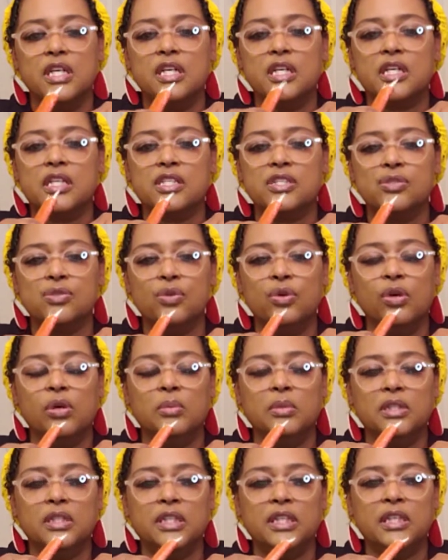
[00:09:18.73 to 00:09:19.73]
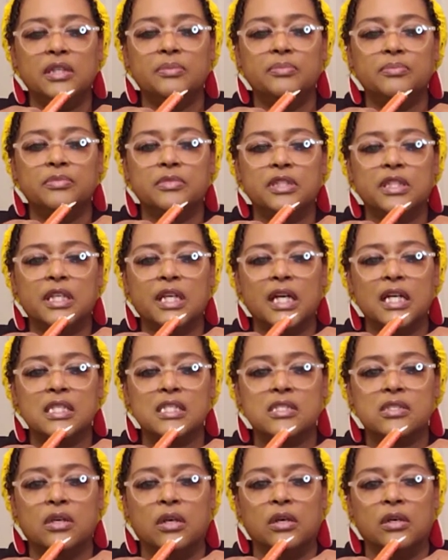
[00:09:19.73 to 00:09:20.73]
Because normally it got
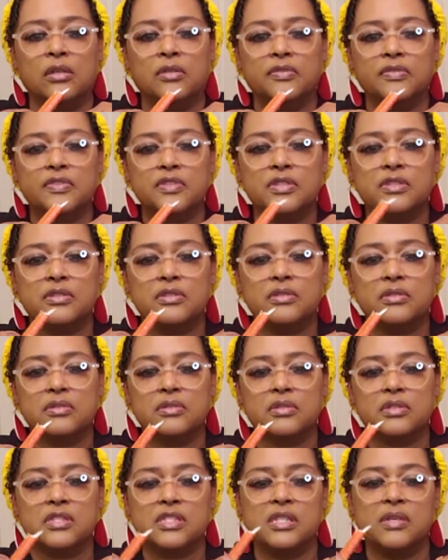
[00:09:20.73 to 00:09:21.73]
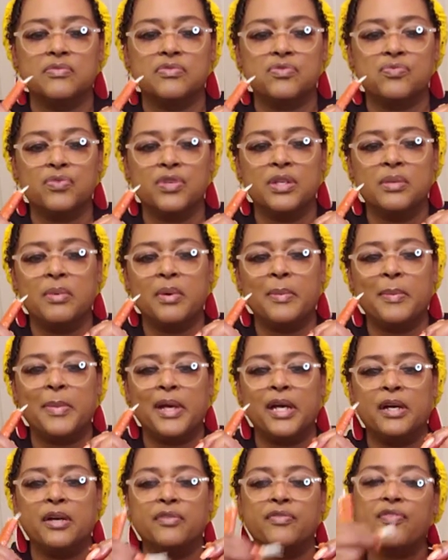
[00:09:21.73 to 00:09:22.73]
soft. Because I was running my
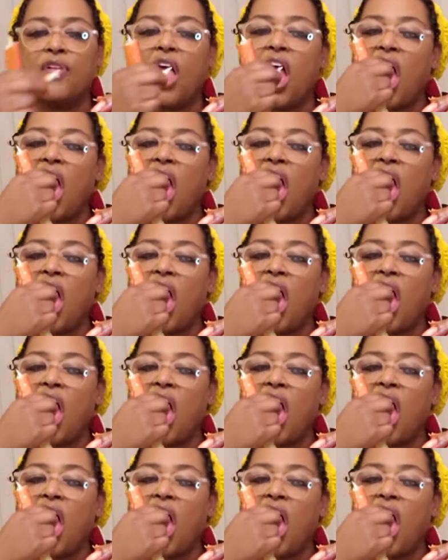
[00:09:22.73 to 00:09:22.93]
mouth.